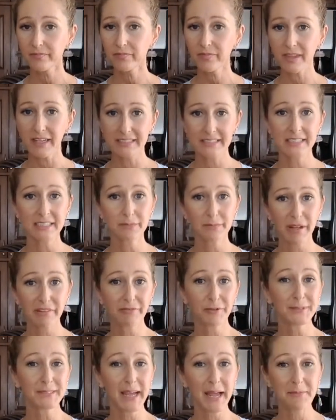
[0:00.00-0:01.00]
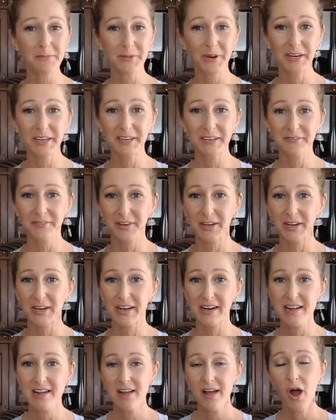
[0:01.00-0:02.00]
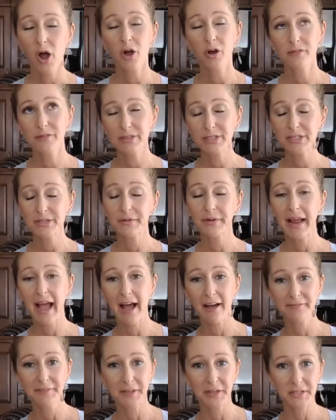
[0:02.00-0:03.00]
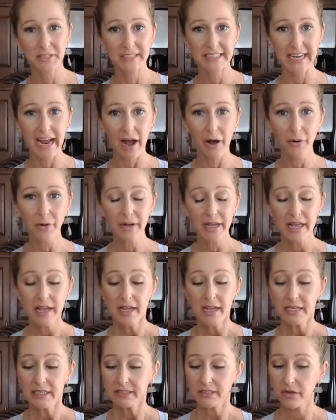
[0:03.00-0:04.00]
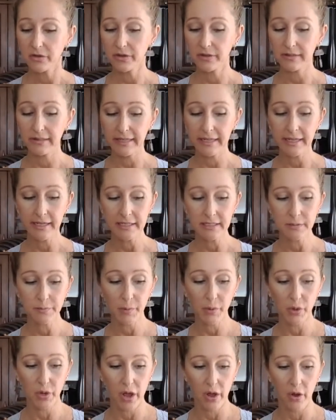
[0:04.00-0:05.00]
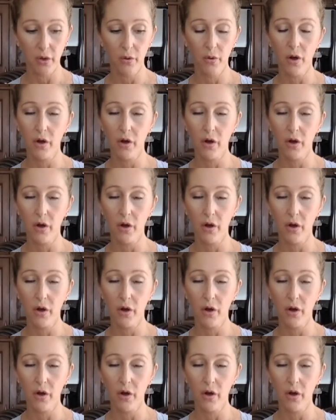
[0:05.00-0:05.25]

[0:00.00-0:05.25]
This is my full-time work for over 2.5 years now. So the link is below.